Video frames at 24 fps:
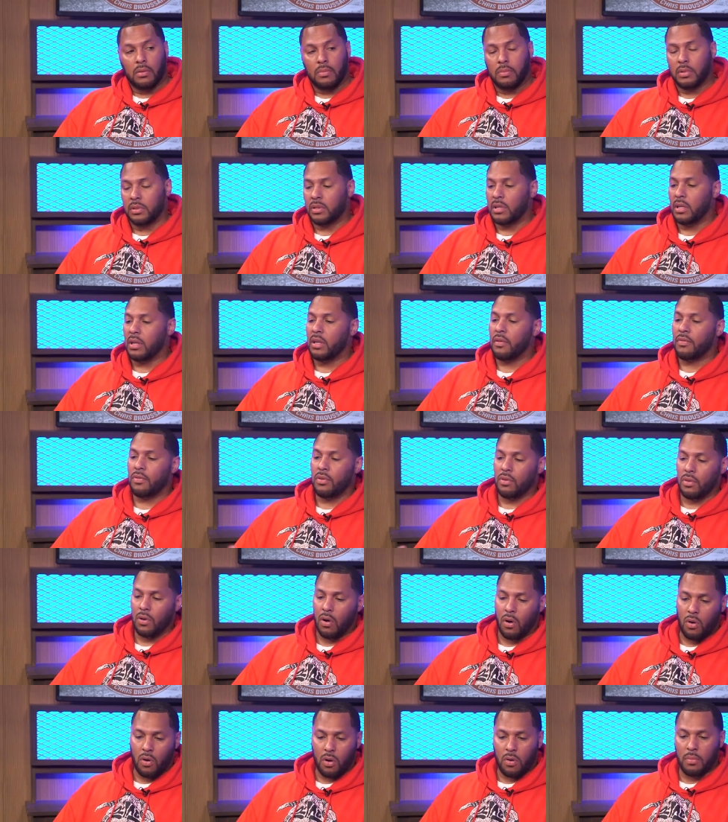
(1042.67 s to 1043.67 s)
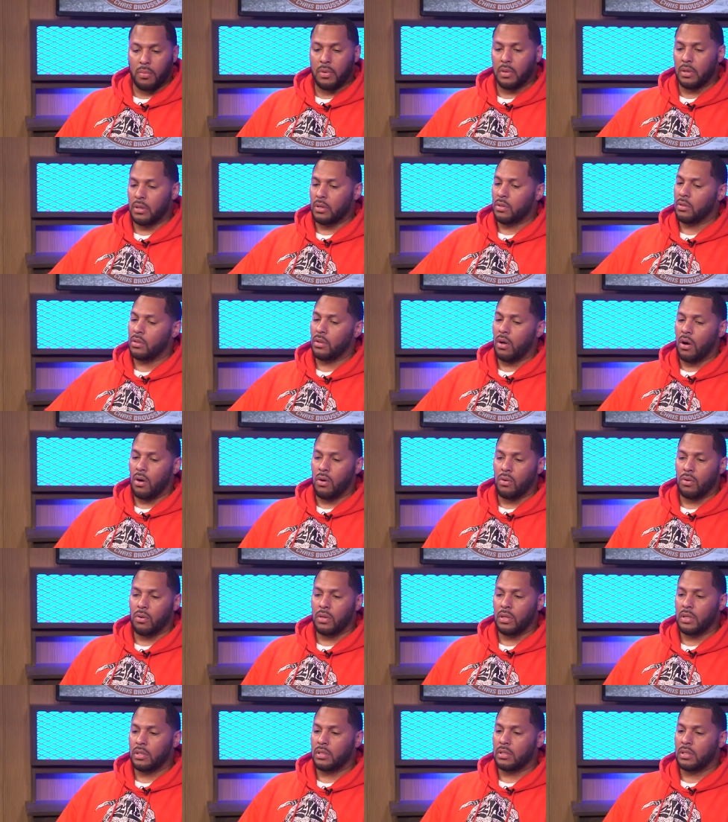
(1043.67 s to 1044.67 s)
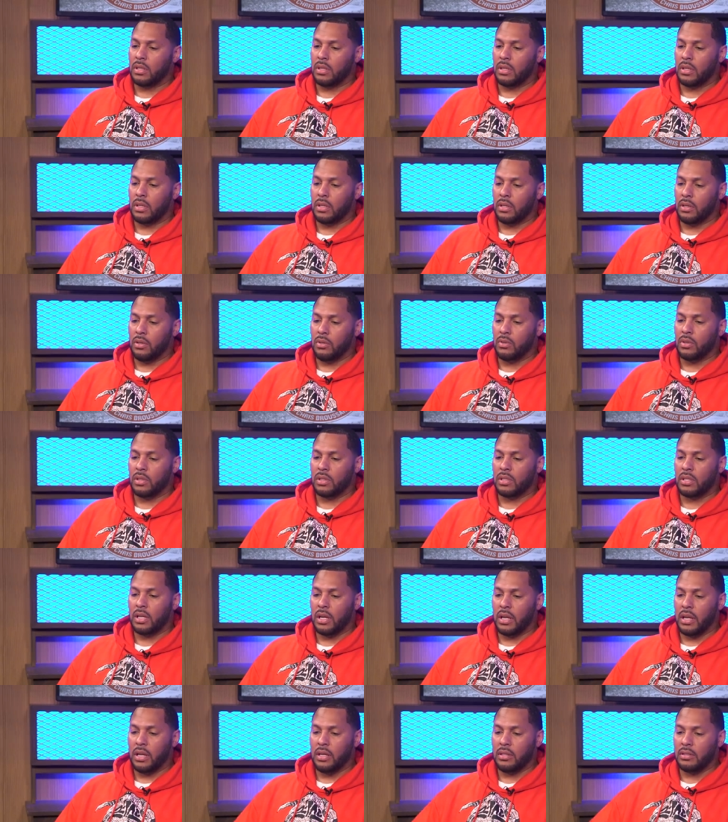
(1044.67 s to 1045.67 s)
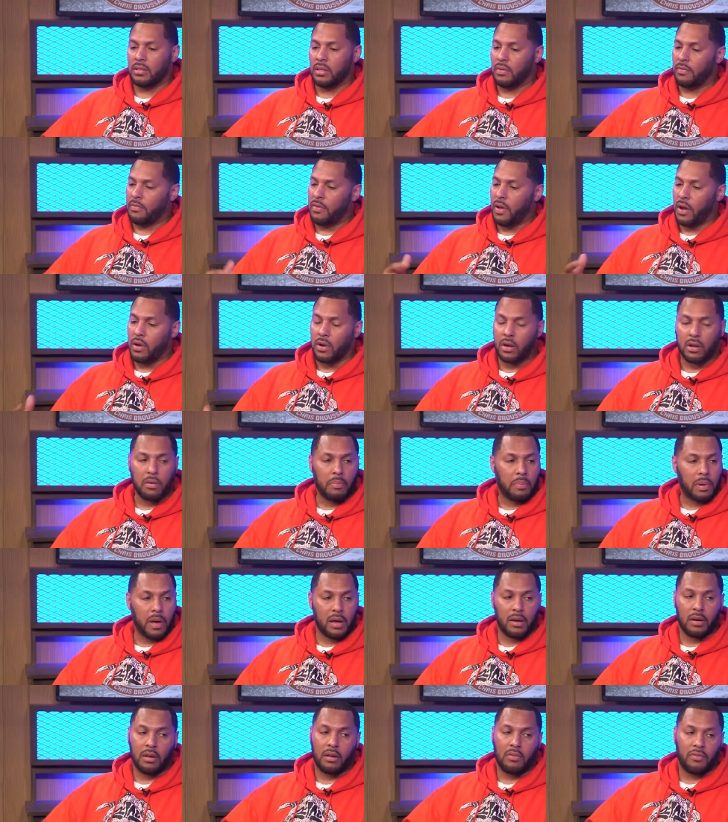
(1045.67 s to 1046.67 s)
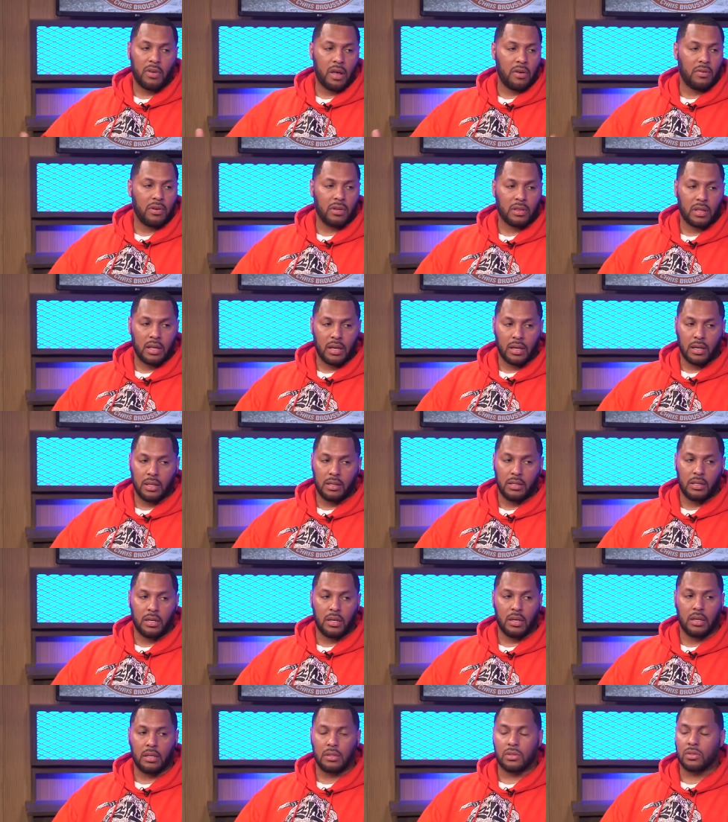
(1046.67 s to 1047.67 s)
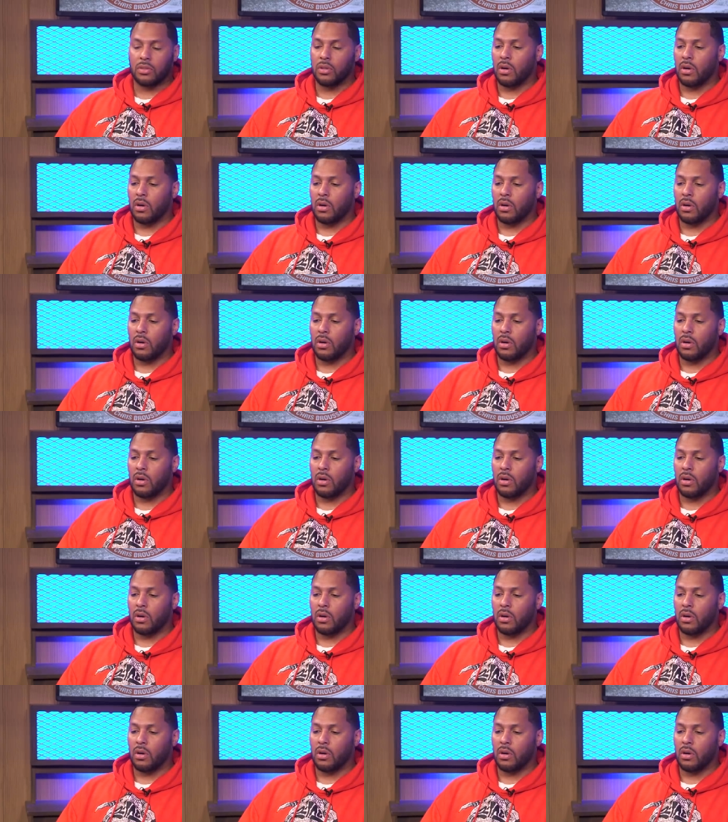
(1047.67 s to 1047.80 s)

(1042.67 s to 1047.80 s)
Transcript: But mm. then if mm-hmm. you know him, you know is you could t- he's very competitive everything he does.